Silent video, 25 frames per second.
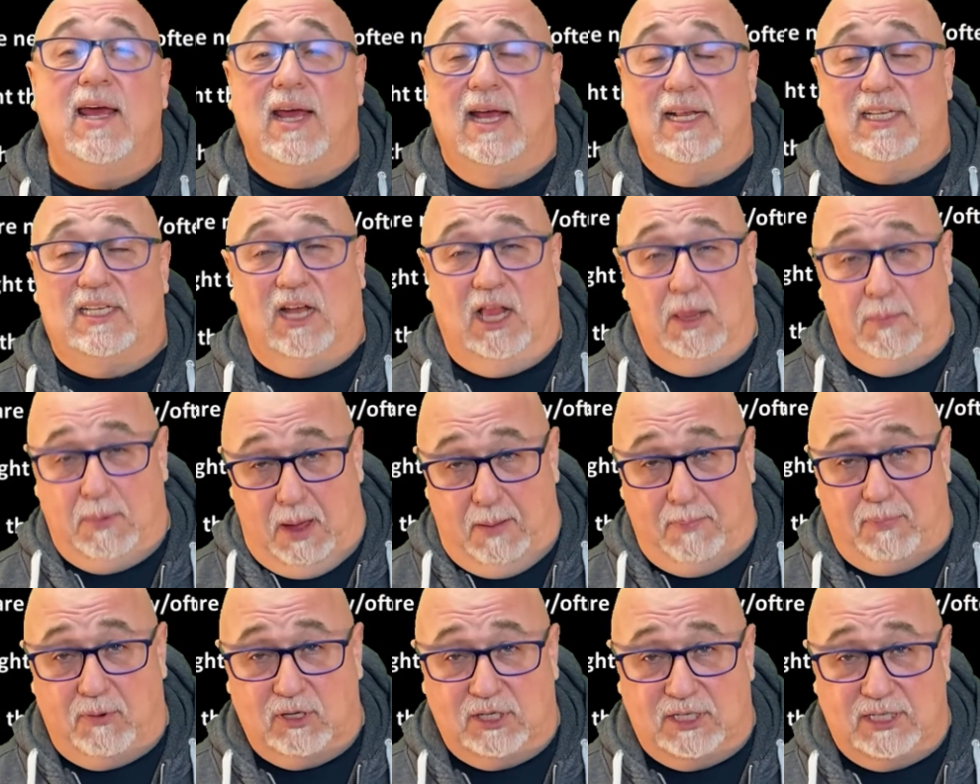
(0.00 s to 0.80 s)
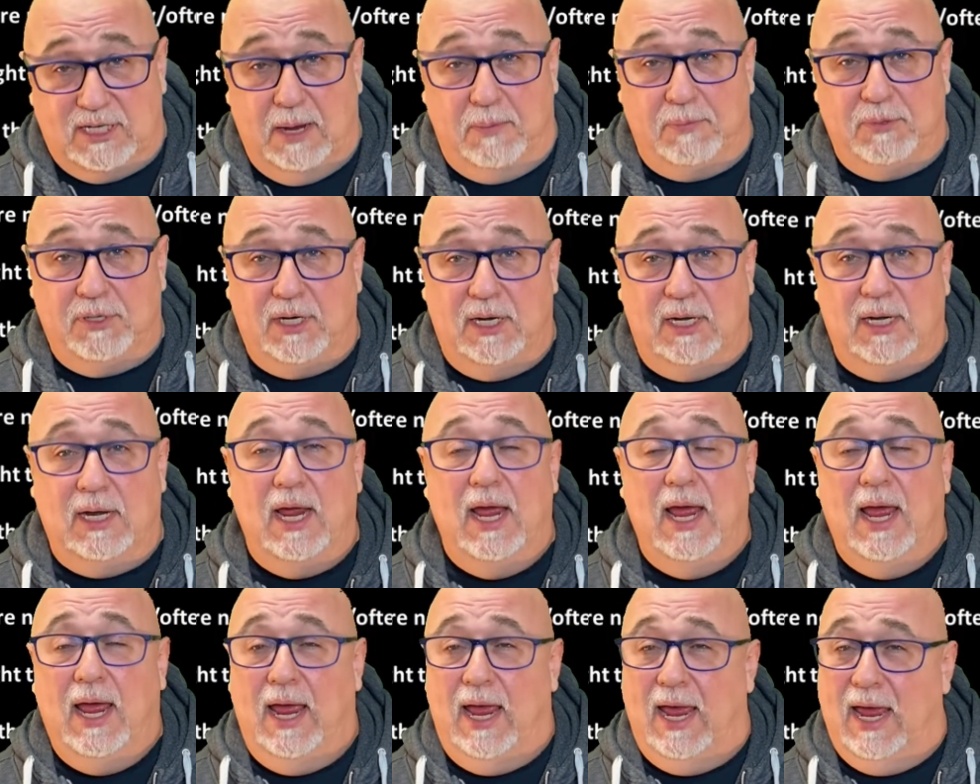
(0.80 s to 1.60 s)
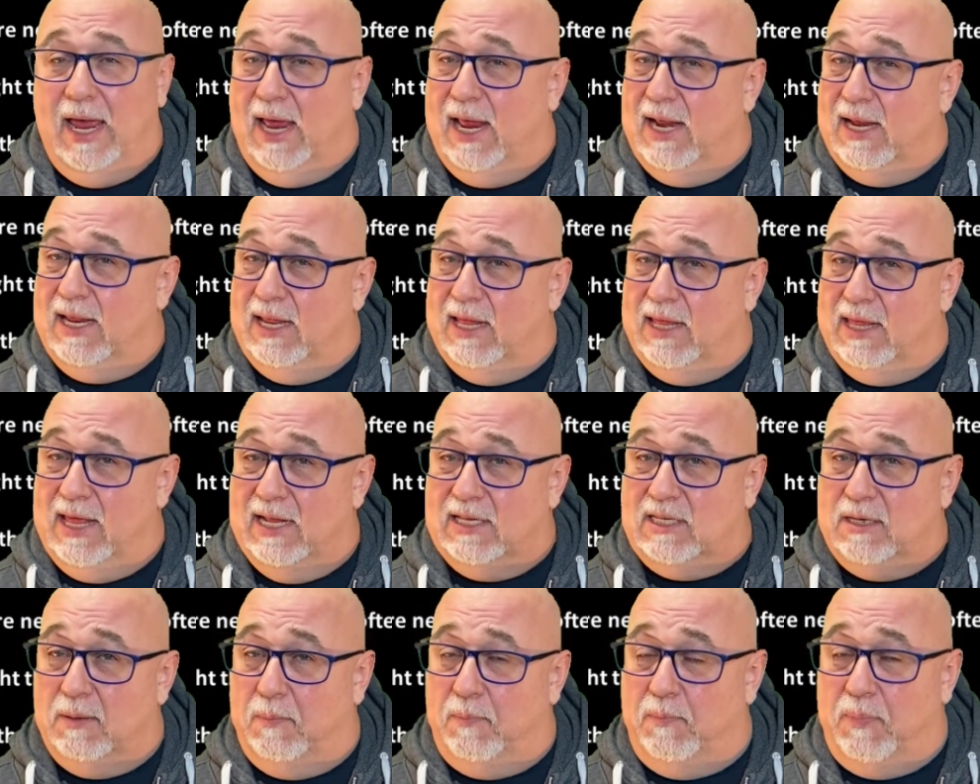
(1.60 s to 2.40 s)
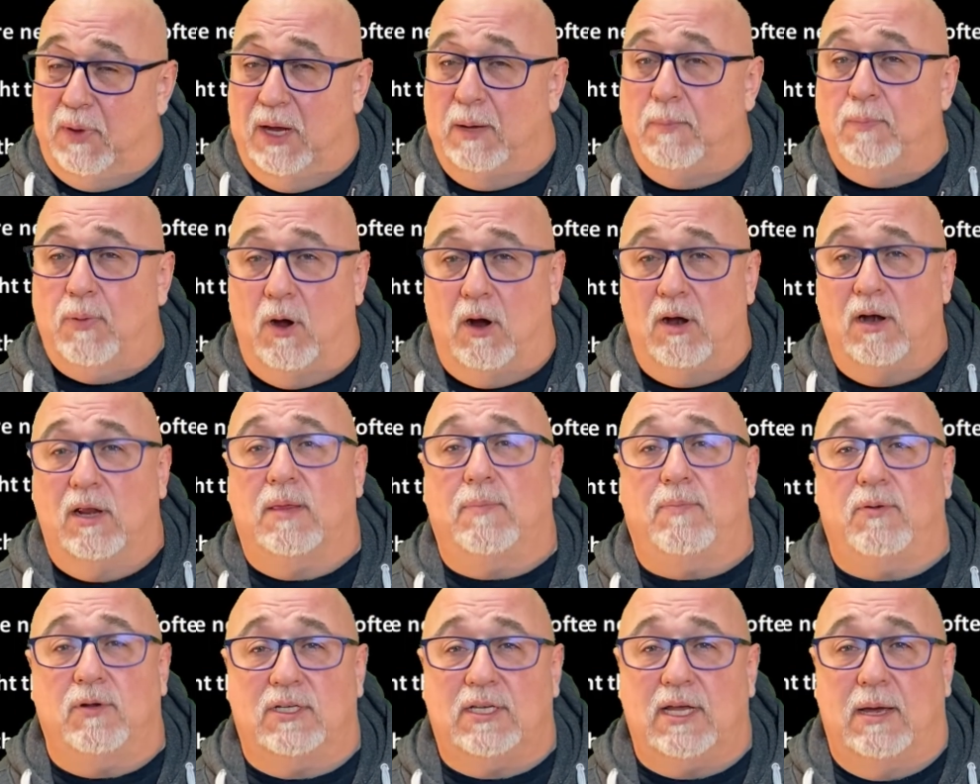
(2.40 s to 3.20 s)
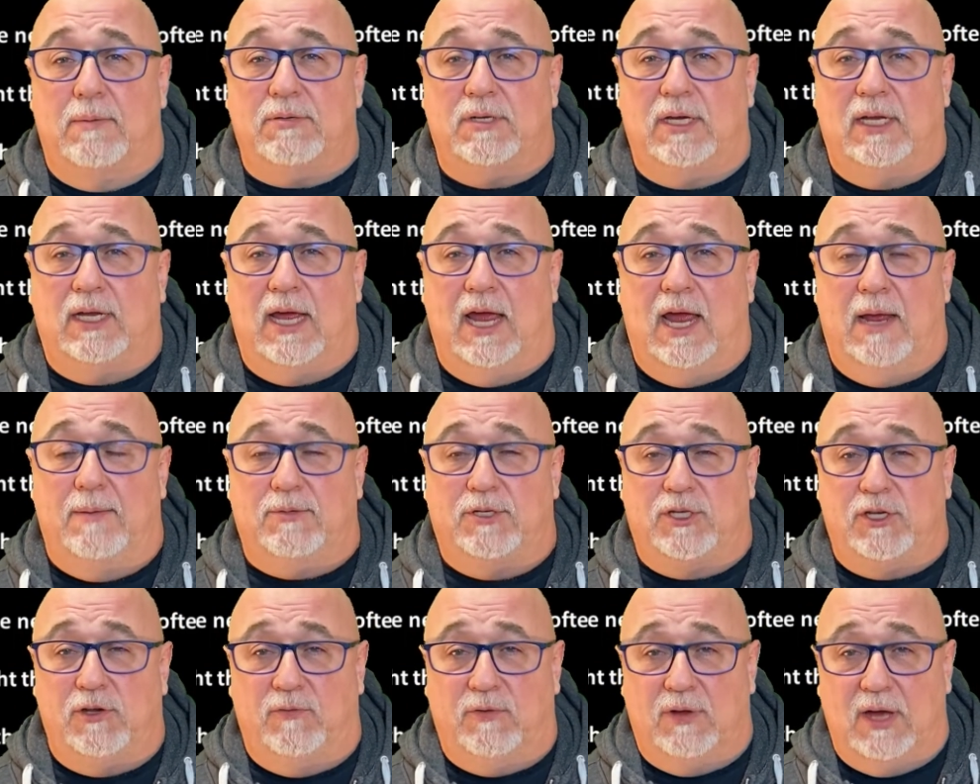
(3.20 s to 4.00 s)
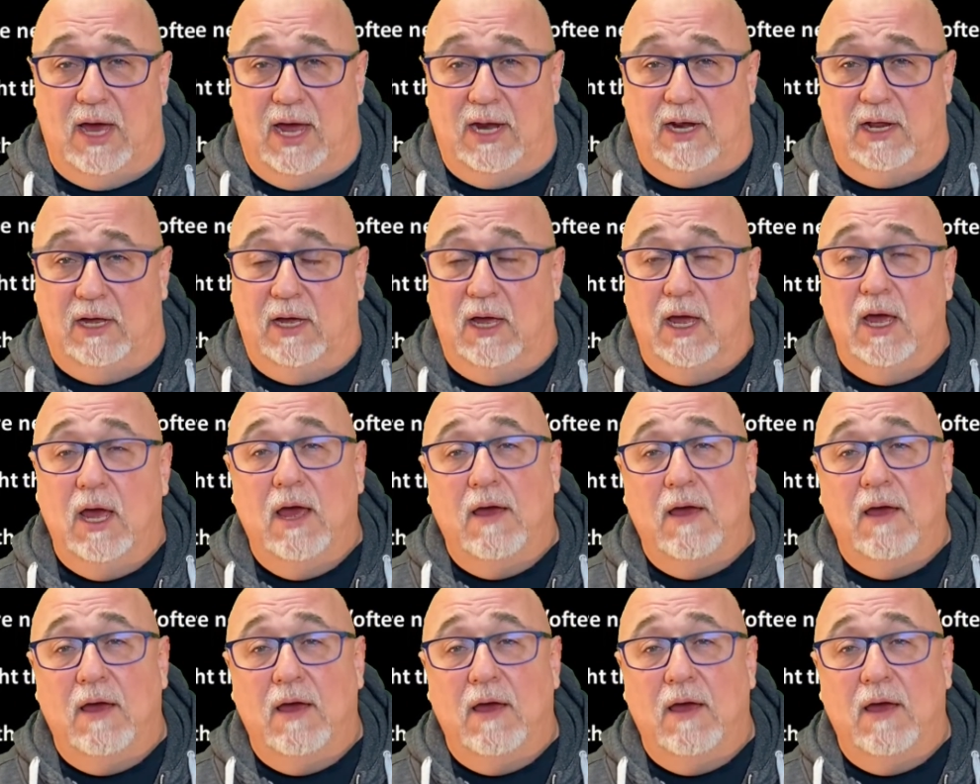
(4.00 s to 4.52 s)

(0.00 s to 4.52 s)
It's all about perception, and that's a big part of the perception game. So you've got to